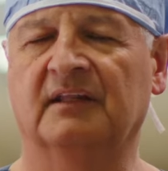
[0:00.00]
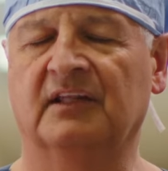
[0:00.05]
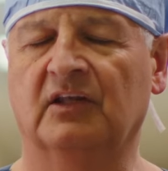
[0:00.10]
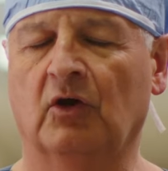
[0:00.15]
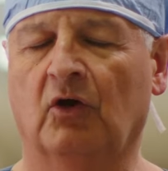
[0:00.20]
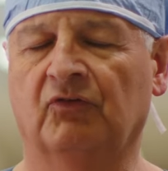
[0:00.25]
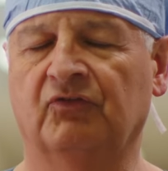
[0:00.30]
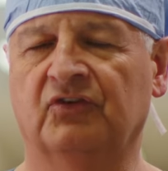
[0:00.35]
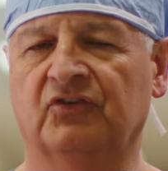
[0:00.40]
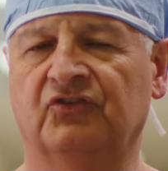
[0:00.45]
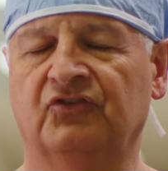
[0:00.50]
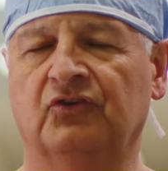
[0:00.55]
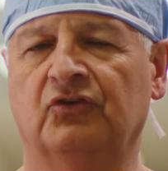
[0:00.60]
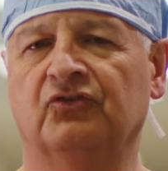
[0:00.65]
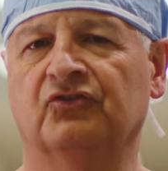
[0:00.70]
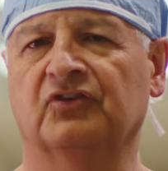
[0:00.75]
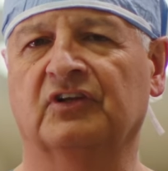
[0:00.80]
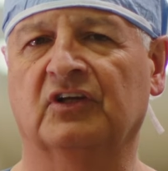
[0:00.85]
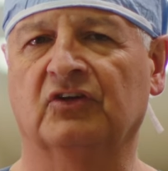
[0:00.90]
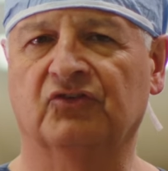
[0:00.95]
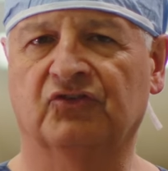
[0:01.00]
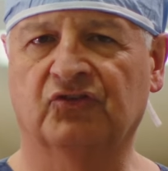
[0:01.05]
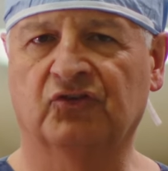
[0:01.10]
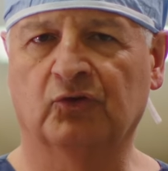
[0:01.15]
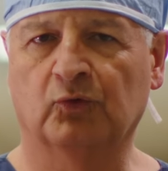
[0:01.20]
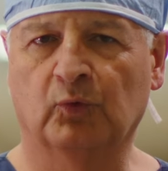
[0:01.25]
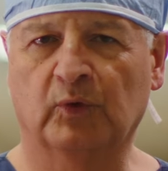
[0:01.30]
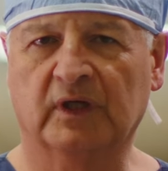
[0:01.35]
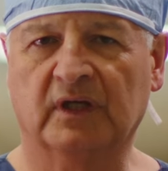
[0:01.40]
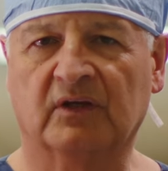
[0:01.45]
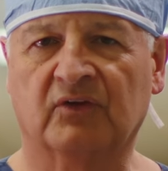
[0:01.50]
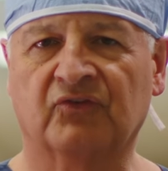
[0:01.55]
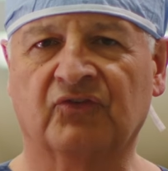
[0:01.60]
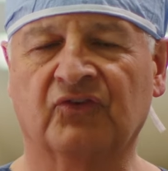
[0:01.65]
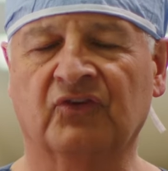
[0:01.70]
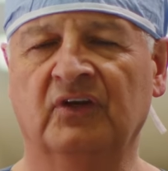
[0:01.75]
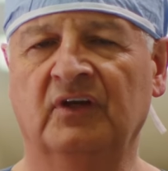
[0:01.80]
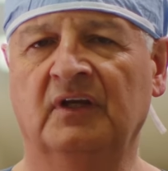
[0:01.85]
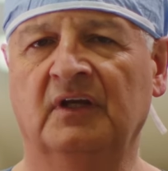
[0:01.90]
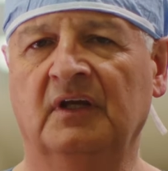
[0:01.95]
in the office usually at two weeks
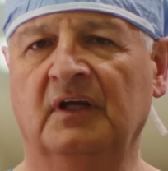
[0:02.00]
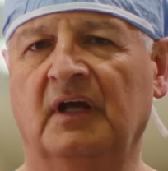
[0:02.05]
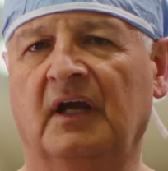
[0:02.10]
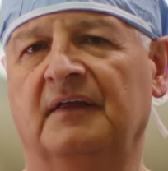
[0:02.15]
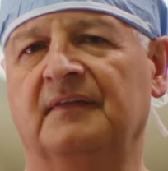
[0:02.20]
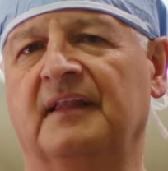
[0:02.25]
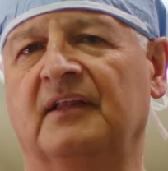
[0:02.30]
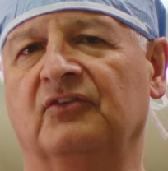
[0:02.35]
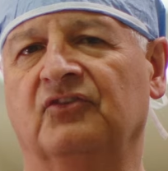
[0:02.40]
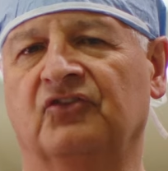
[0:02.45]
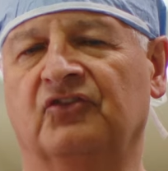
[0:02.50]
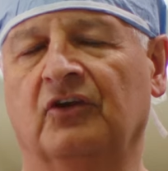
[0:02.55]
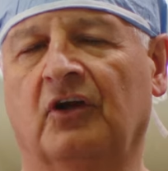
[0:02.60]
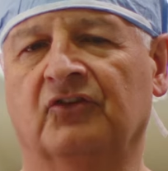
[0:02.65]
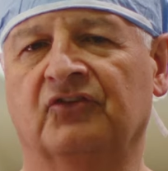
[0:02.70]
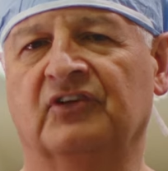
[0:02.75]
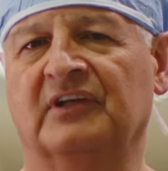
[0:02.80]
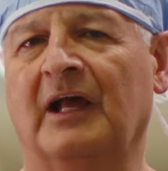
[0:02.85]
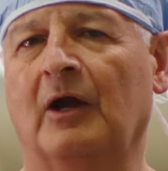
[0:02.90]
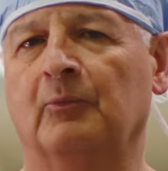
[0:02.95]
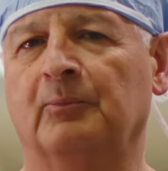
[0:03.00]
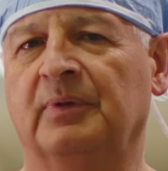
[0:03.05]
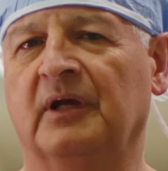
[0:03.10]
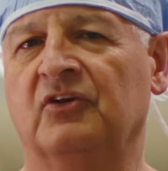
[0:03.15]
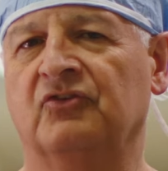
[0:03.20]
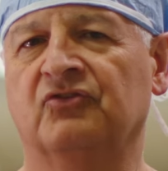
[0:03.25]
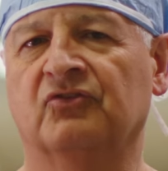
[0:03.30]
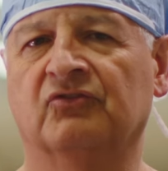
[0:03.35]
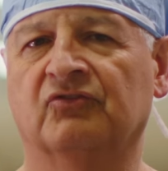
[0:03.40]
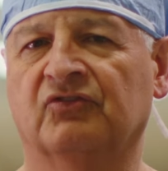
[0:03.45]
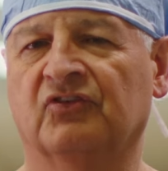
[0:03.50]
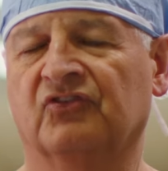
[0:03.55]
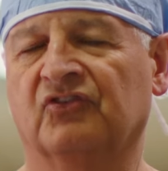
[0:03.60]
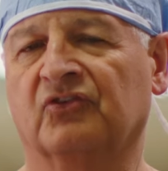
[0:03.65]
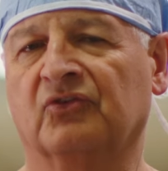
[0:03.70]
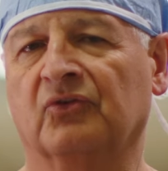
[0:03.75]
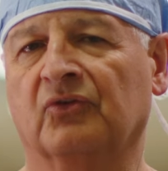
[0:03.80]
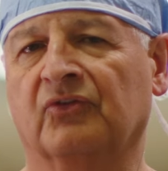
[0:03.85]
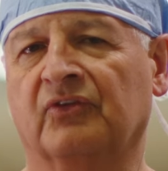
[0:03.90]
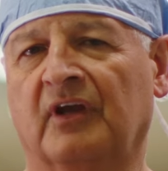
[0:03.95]
and then start an outpatient
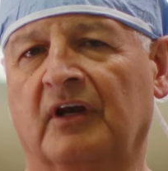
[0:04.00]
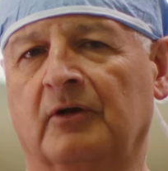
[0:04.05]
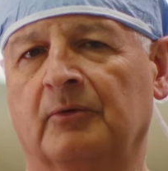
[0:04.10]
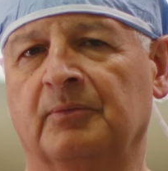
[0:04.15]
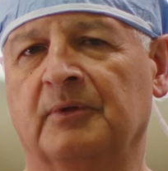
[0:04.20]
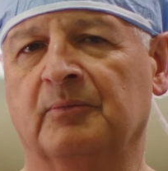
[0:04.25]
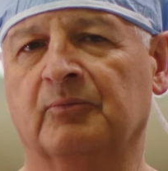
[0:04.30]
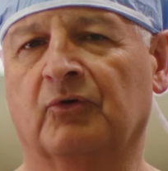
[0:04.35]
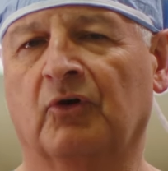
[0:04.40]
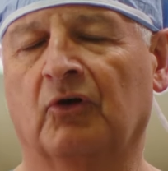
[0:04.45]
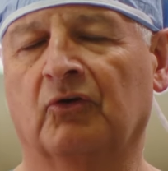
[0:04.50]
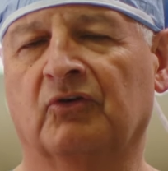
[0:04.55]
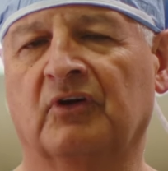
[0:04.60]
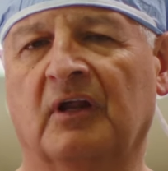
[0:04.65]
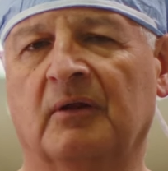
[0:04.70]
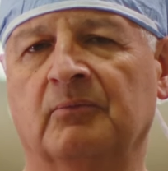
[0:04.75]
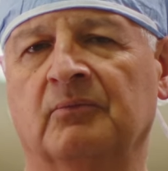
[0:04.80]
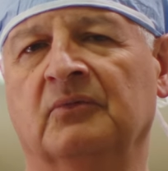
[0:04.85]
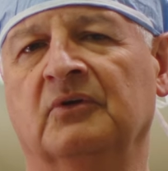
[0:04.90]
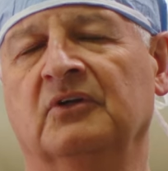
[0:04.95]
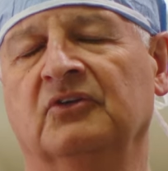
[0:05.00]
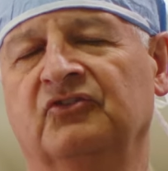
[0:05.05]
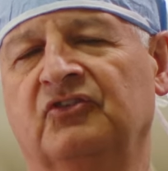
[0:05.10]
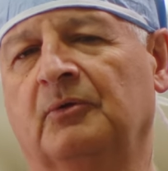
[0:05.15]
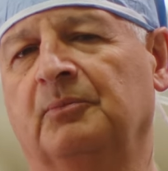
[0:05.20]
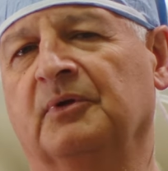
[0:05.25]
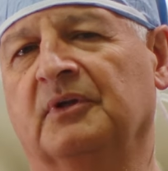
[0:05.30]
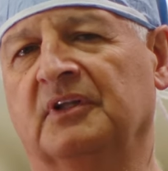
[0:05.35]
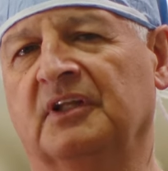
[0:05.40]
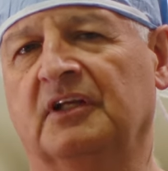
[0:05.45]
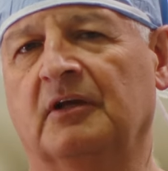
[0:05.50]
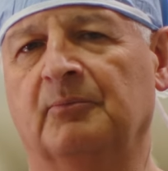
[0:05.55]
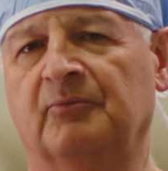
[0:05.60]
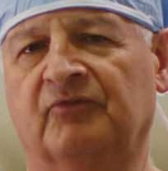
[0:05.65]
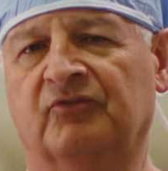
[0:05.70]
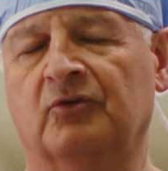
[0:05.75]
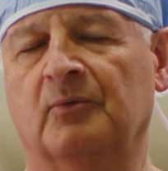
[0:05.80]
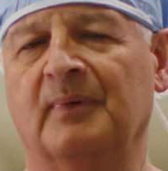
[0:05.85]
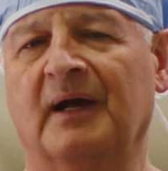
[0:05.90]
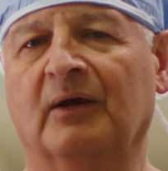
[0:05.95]
physical therapy program, typically
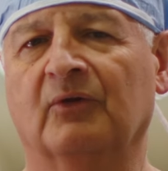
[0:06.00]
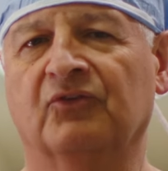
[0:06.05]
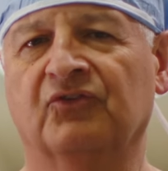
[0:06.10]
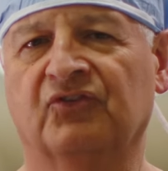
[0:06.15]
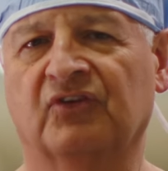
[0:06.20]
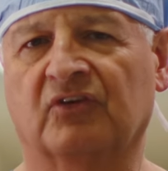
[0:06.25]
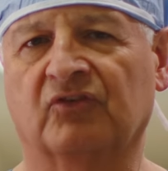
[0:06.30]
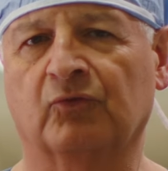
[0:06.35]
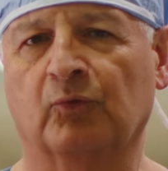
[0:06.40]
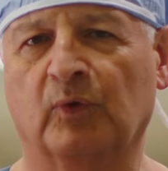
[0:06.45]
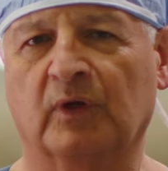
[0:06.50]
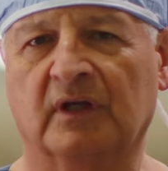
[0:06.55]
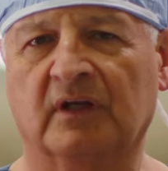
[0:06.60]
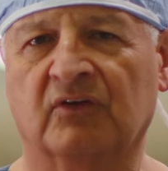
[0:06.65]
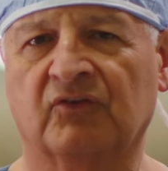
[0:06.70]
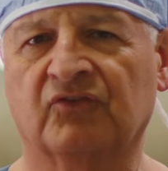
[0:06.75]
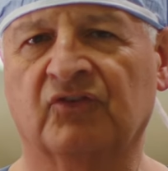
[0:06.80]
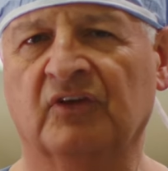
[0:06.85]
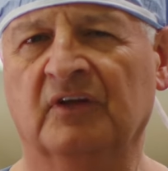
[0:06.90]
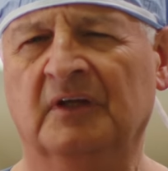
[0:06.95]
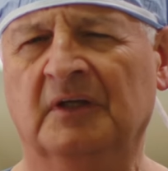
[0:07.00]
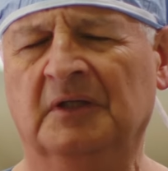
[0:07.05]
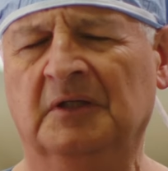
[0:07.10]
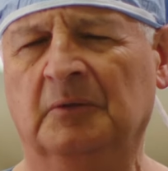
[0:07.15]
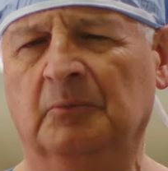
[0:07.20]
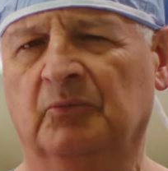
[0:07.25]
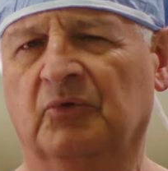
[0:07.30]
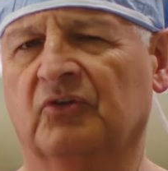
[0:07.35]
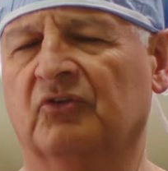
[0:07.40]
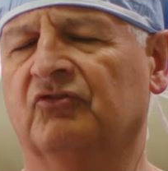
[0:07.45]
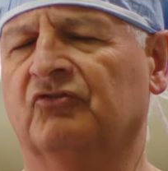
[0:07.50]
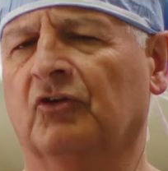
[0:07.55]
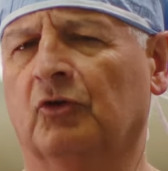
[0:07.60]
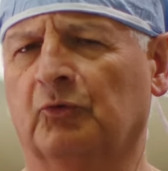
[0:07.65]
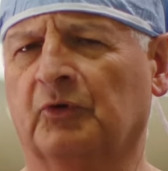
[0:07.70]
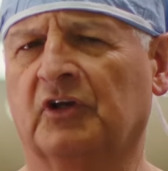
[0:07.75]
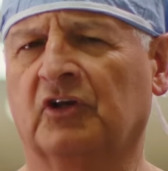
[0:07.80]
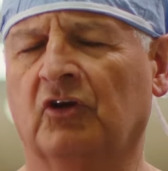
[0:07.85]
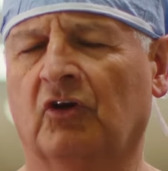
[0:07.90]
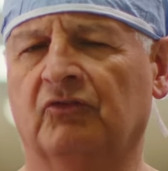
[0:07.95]
for about six weeks. But the full
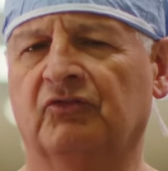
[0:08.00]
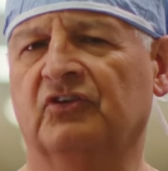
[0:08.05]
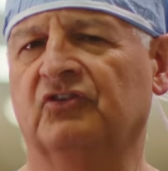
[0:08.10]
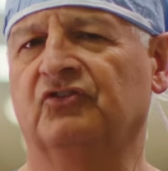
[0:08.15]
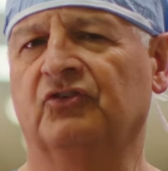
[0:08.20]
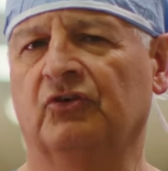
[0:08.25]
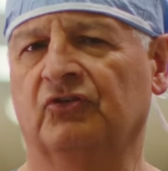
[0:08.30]
recovery is